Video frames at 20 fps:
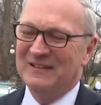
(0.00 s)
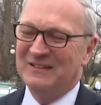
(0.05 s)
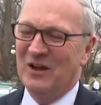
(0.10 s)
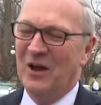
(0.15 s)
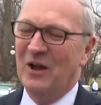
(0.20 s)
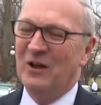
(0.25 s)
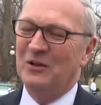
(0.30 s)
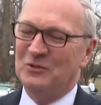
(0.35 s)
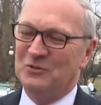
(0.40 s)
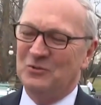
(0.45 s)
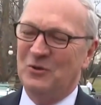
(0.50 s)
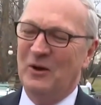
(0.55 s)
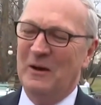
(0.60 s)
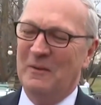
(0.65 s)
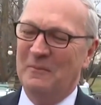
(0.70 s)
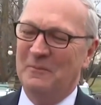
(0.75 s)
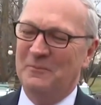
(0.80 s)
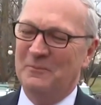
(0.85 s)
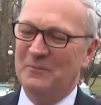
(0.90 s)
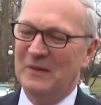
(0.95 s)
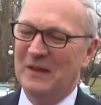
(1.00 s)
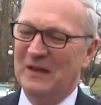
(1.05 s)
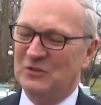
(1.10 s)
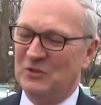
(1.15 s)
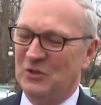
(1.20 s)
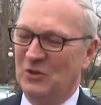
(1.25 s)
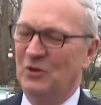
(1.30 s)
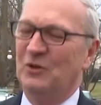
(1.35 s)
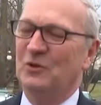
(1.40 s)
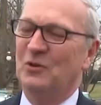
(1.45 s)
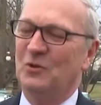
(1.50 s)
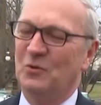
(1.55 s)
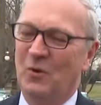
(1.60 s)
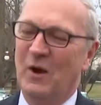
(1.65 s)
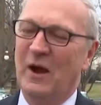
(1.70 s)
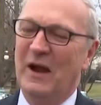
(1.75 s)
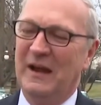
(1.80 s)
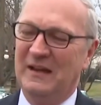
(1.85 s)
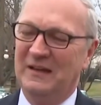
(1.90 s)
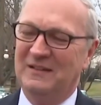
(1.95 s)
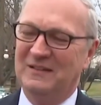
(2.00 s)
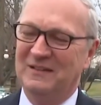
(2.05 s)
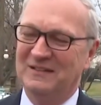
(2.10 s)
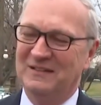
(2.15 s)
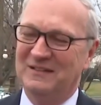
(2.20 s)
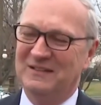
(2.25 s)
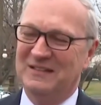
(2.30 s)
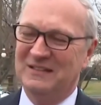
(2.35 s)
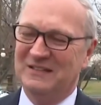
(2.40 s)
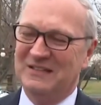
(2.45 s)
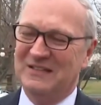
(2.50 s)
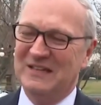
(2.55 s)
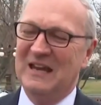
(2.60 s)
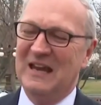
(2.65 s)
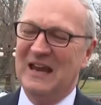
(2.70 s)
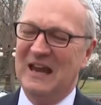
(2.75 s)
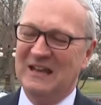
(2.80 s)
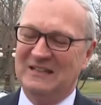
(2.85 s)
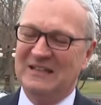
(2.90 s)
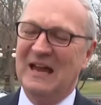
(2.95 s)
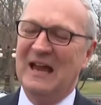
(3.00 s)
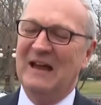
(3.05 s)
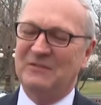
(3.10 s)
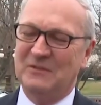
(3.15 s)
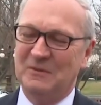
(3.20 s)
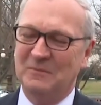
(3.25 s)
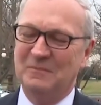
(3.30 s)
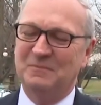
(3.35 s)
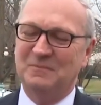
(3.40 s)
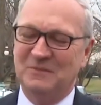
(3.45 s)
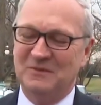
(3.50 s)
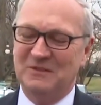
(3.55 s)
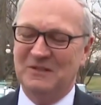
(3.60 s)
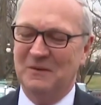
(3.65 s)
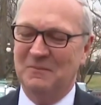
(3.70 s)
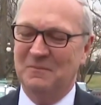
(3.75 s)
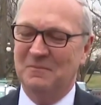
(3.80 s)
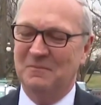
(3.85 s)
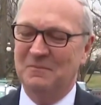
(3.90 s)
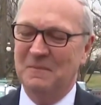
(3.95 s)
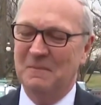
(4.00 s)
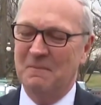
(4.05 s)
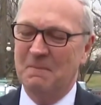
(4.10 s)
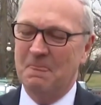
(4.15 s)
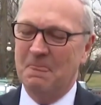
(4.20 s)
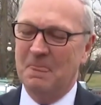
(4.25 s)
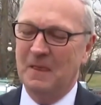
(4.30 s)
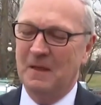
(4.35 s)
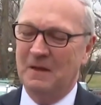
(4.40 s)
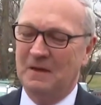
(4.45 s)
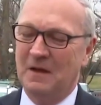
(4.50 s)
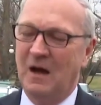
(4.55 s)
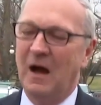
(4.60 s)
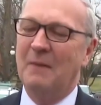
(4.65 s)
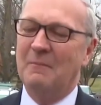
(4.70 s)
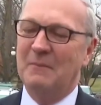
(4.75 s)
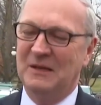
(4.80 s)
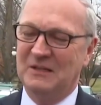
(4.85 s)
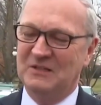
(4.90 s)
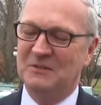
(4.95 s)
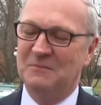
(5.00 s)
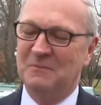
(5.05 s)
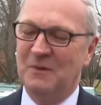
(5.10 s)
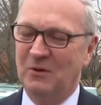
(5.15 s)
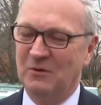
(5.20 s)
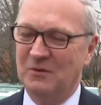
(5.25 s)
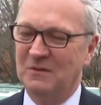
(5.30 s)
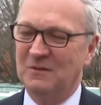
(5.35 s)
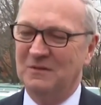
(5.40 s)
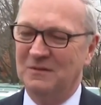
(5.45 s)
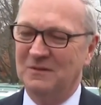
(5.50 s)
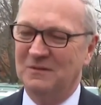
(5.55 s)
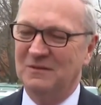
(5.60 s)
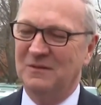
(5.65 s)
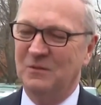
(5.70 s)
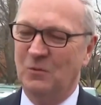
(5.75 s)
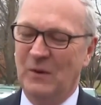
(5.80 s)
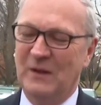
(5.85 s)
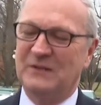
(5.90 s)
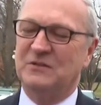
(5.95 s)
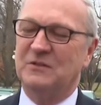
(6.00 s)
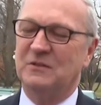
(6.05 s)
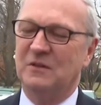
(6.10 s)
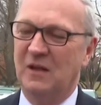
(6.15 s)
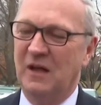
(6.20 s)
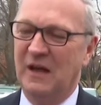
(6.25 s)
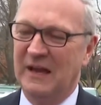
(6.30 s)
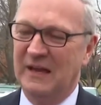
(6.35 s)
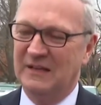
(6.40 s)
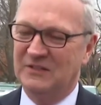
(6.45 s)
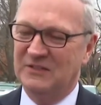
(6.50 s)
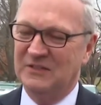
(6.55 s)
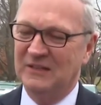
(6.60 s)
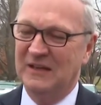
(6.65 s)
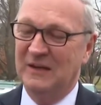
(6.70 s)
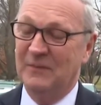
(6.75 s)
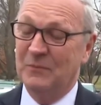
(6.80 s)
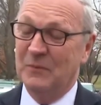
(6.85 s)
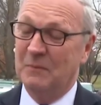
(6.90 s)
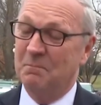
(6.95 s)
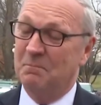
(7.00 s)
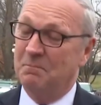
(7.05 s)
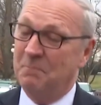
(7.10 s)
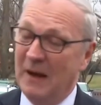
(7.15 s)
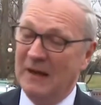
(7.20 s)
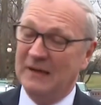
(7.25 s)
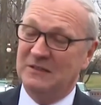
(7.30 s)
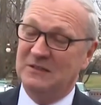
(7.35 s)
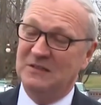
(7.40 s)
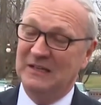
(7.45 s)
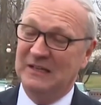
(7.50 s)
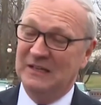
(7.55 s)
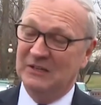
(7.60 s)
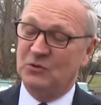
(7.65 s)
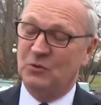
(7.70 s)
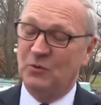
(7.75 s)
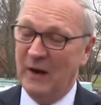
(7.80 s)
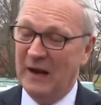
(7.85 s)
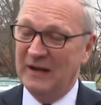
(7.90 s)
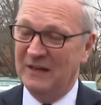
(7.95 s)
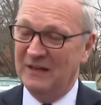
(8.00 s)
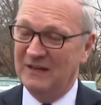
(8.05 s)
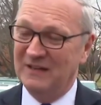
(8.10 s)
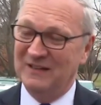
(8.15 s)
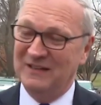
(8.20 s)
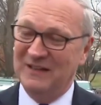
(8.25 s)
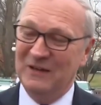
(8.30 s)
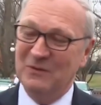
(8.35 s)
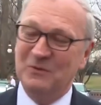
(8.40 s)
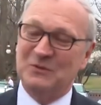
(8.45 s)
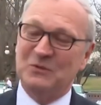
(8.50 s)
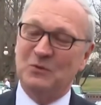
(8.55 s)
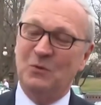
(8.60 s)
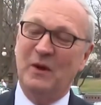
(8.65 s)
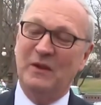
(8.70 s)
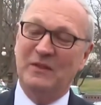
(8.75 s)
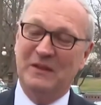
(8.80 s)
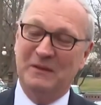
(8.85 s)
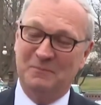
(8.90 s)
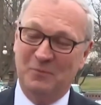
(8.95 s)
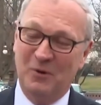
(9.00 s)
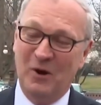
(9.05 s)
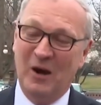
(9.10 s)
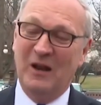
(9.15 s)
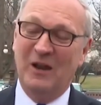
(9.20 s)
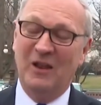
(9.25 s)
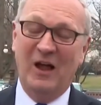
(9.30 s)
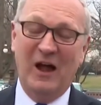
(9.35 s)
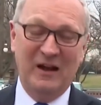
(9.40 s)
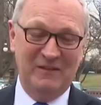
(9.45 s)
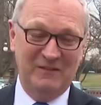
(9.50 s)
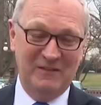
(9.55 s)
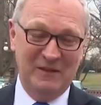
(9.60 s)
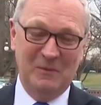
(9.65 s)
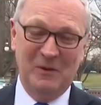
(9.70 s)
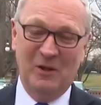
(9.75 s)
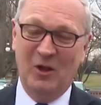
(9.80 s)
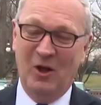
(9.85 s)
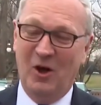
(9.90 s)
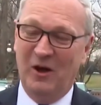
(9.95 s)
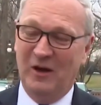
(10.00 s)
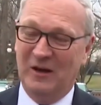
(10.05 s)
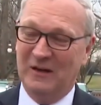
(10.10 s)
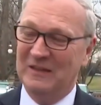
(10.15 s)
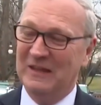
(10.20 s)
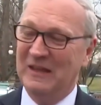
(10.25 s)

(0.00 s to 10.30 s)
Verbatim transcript: Donald Trump has earned the right to say to have some some comments about the Western alliance. But to his credit, he was the one that brought a lot of them along.